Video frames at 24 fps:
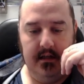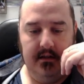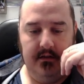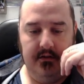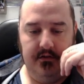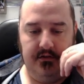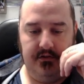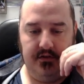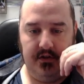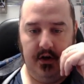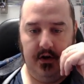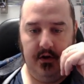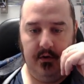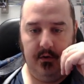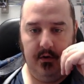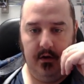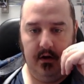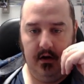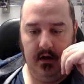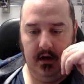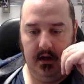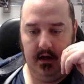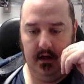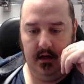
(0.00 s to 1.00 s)
So,
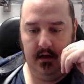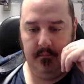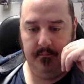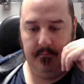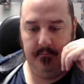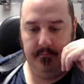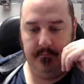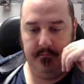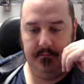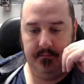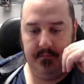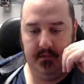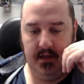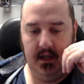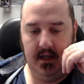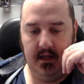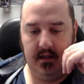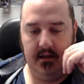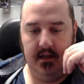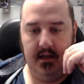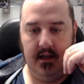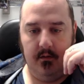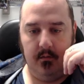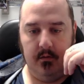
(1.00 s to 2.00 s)

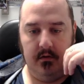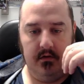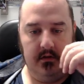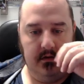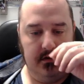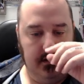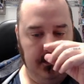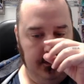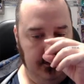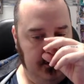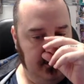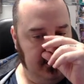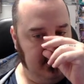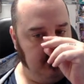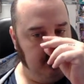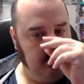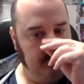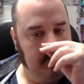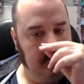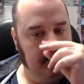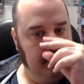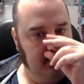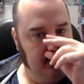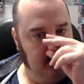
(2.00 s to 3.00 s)
yeah, we're looking good.
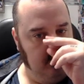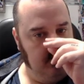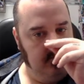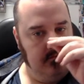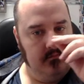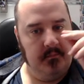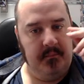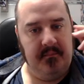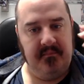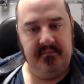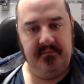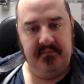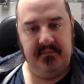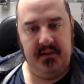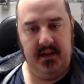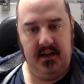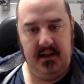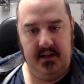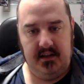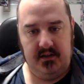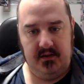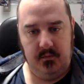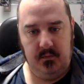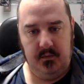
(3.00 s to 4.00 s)

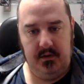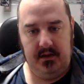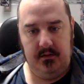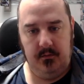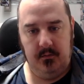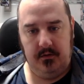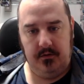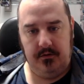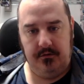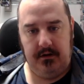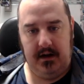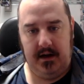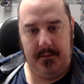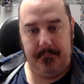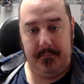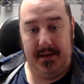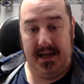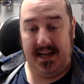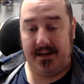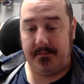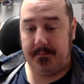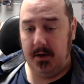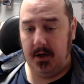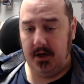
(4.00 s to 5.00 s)
And we will grab
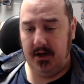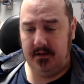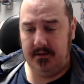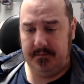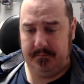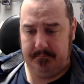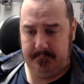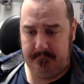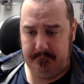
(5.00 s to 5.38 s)
Magmar.